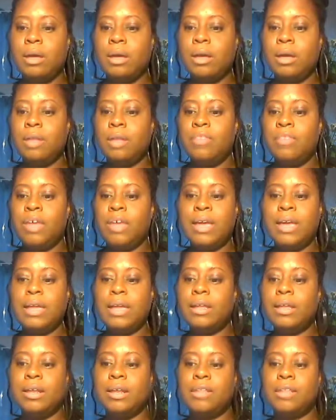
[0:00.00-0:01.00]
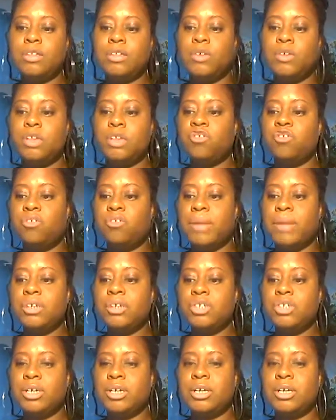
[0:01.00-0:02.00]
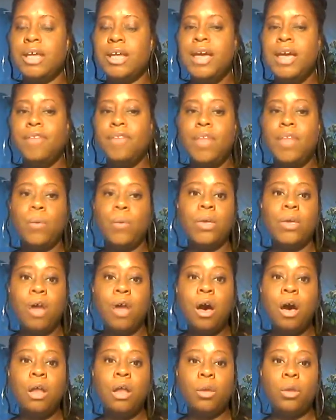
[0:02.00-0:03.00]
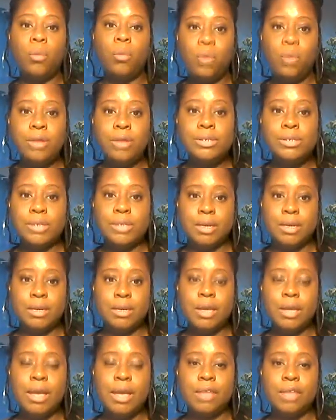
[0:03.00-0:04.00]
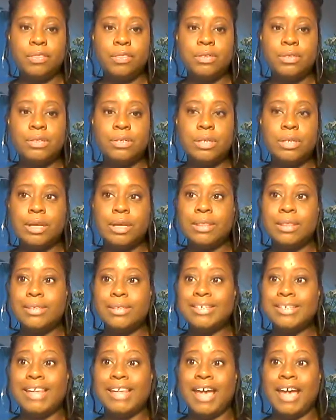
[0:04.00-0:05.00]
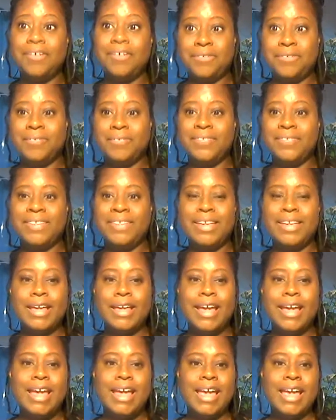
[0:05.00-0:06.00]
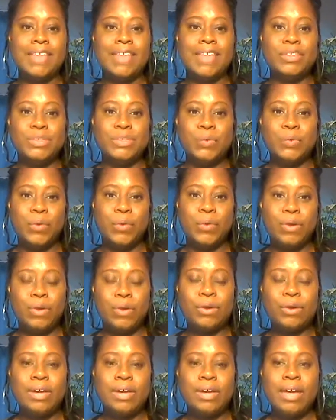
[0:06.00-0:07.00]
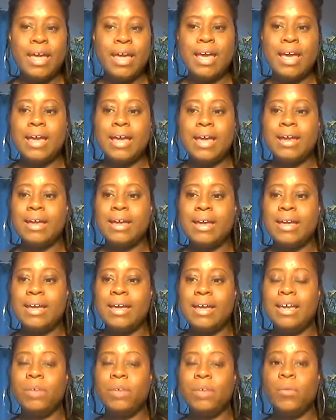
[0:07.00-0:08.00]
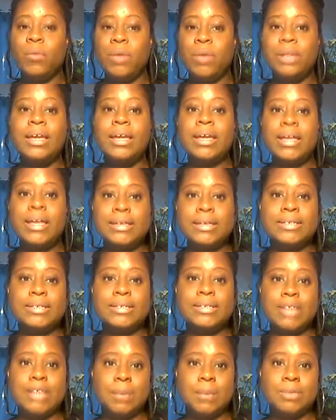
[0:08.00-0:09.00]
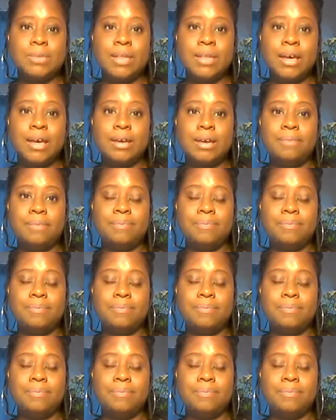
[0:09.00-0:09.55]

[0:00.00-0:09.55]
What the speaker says: the healing and the transformation that we all are wanting in this life, in this world. And it really is the steps that